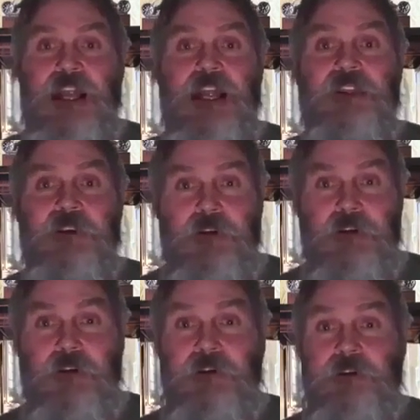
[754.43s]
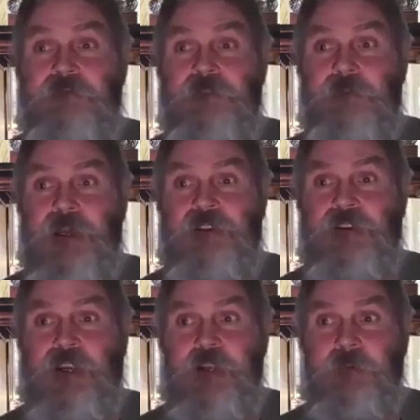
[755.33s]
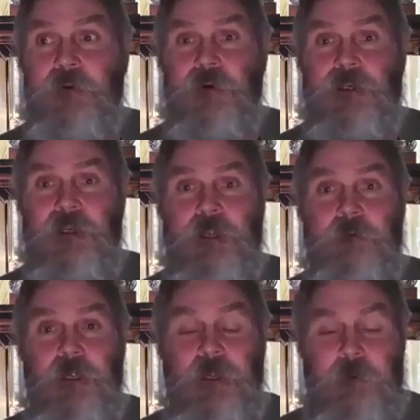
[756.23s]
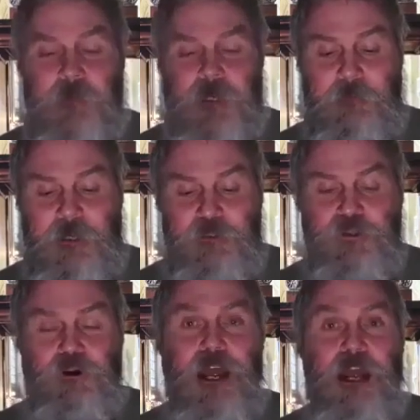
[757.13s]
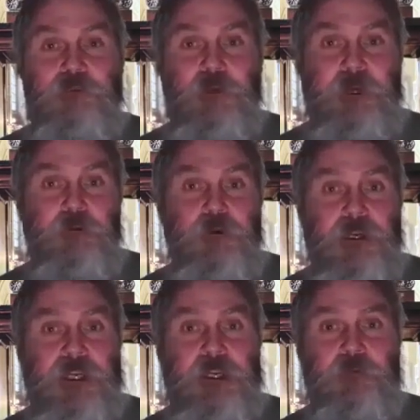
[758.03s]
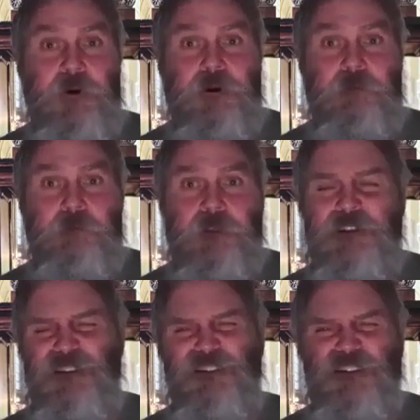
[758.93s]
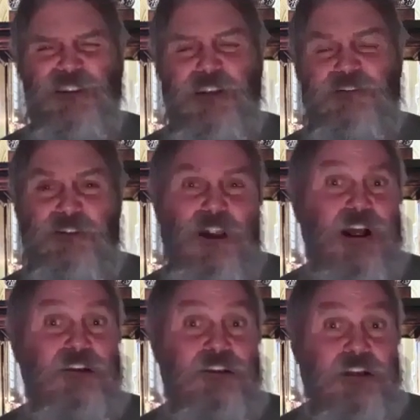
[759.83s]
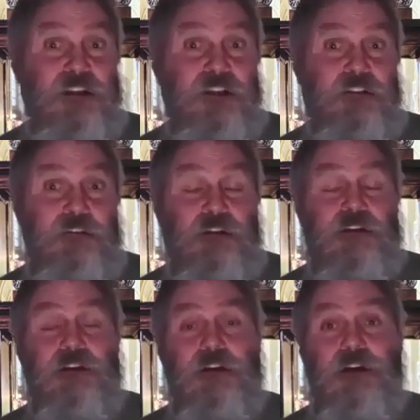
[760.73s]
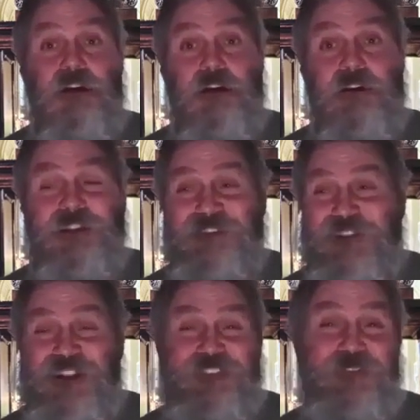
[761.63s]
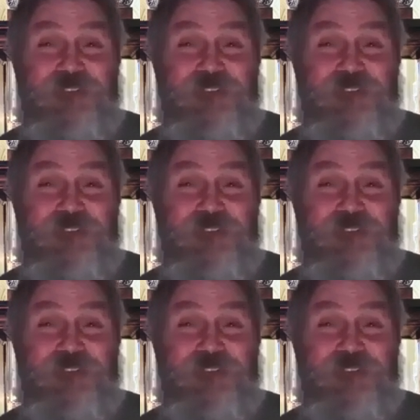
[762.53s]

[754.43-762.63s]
just the vernacular on it from my standpoint, and, but I make sure I read what he wrote because it's a, it's a lot clearer, uh,